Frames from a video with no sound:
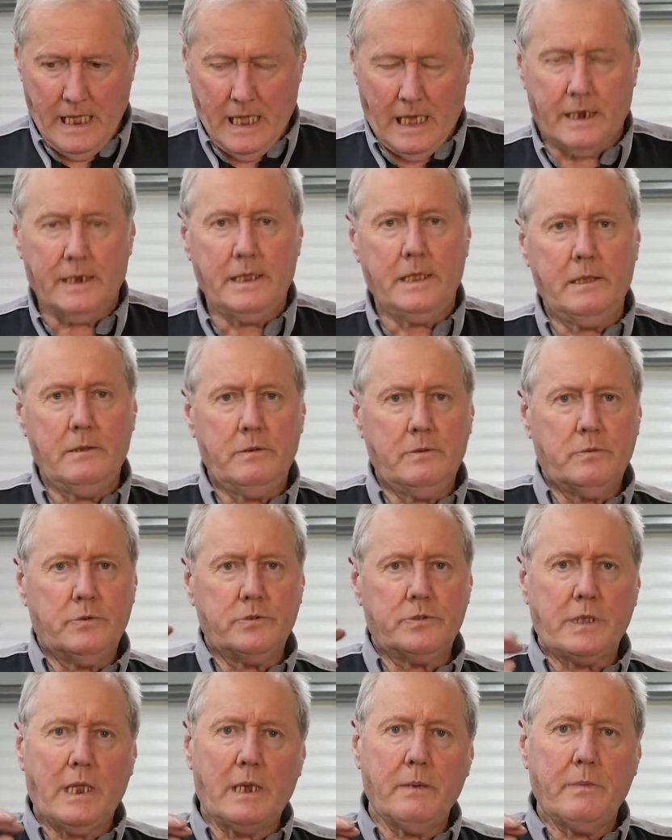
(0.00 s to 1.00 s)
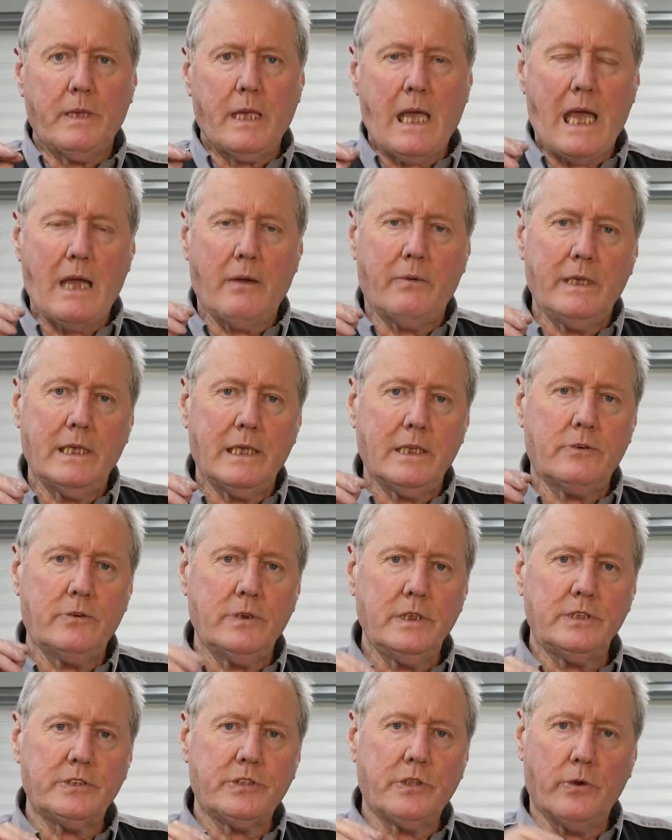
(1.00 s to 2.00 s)
and he was telling me how he
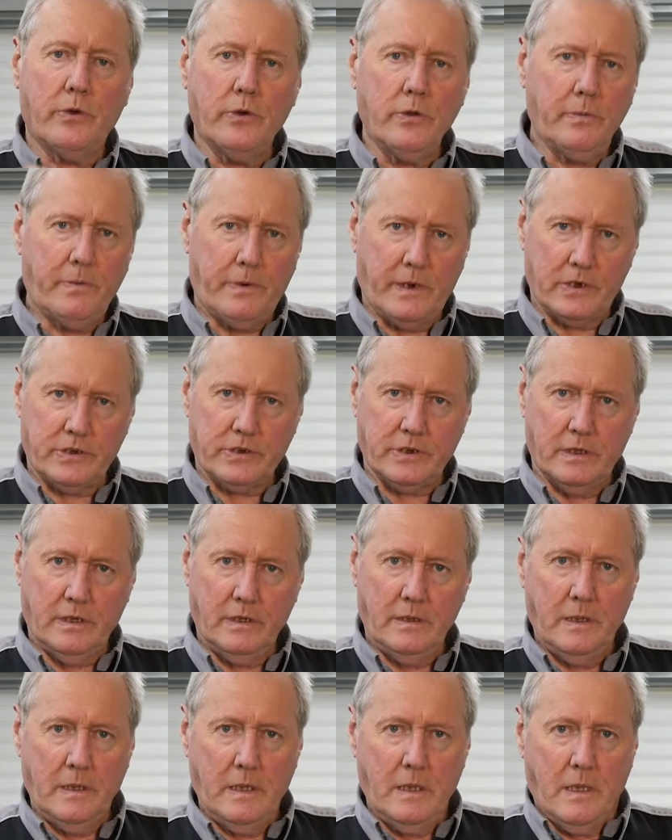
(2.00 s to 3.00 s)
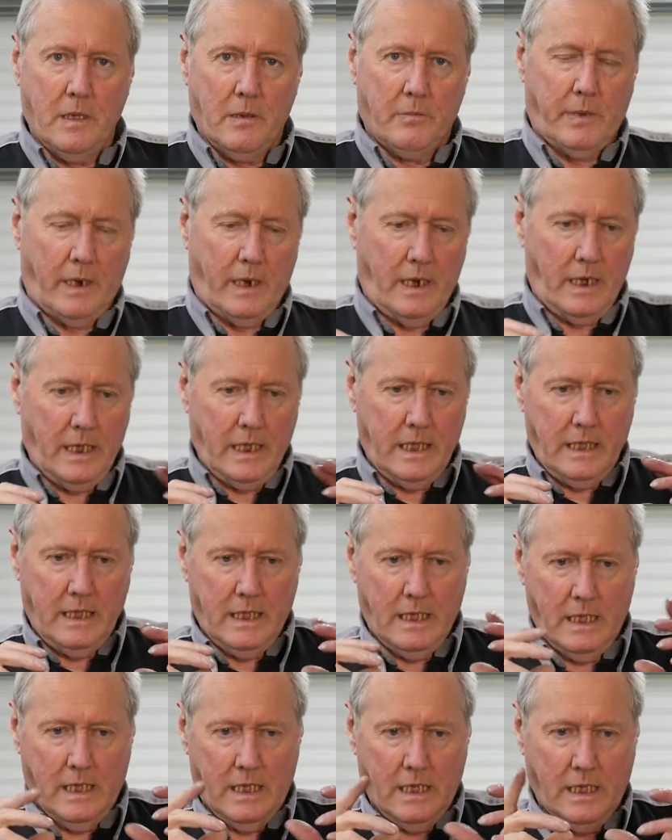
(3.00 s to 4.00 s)
increased the oil pressure by
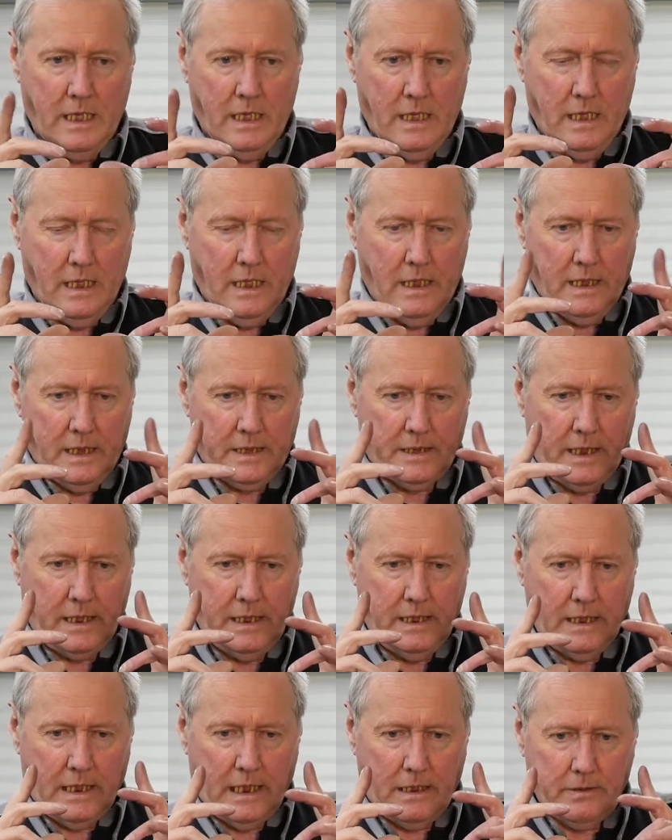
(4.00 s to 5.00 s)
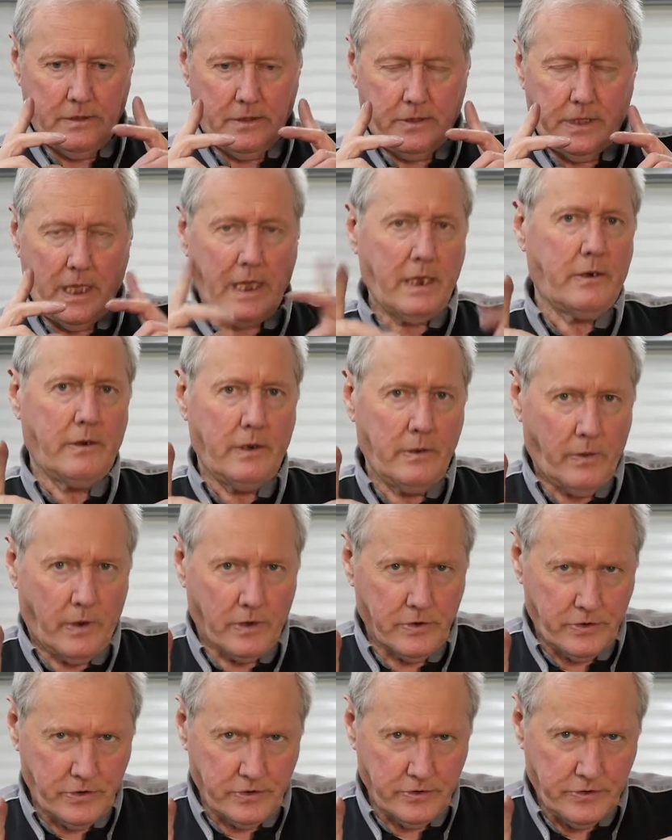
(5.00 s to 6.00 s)
taking out the Thackeray
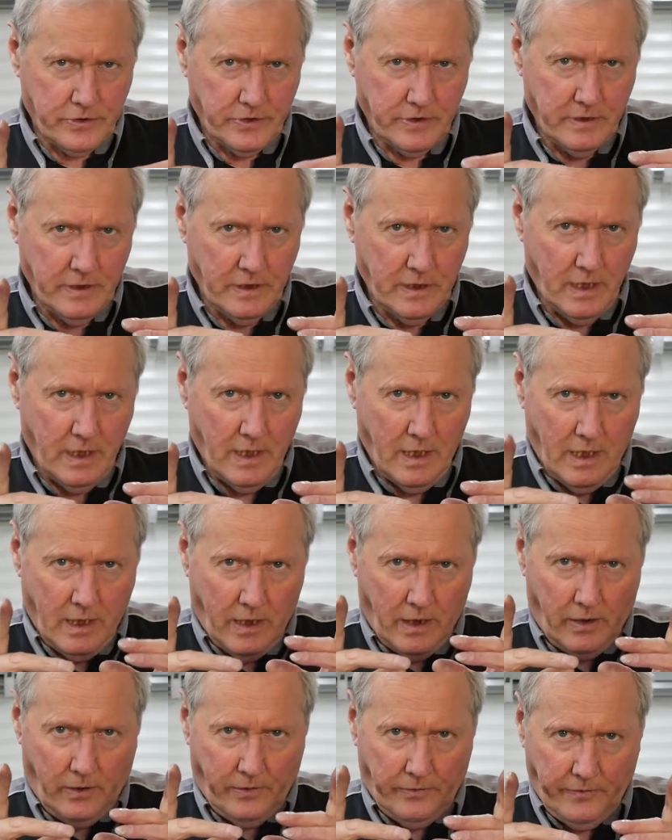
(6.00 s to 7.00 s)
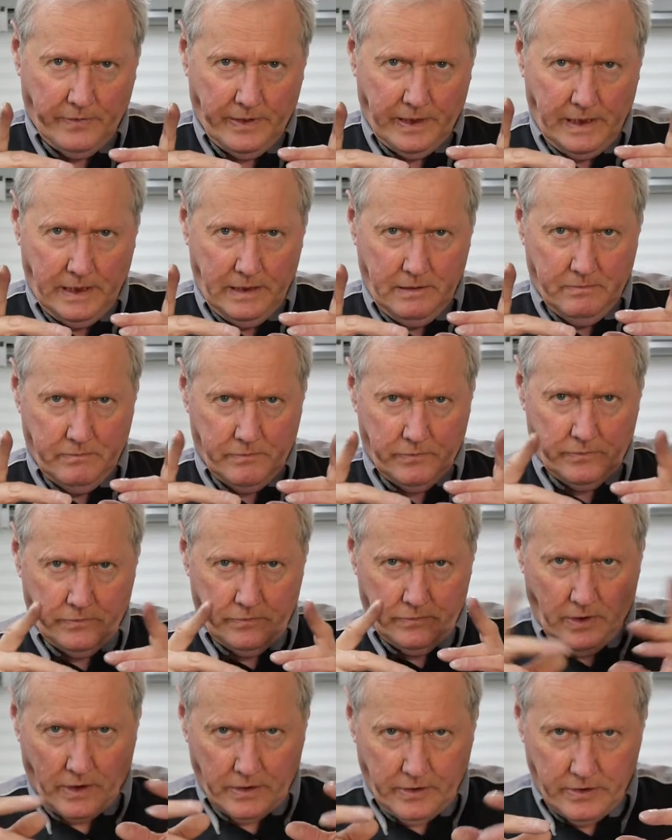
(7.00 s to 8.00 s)
washers on the
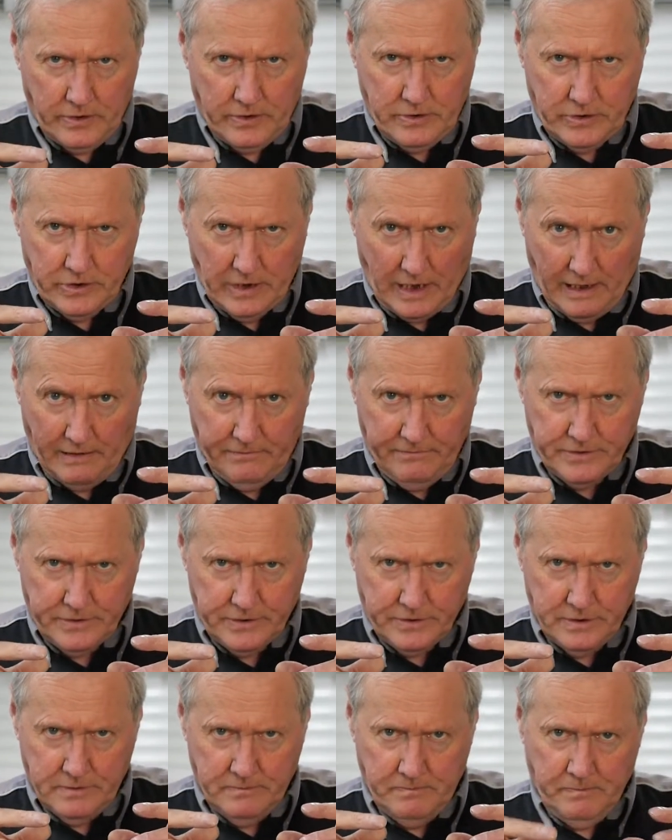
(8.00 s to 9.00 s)
rocker shafts,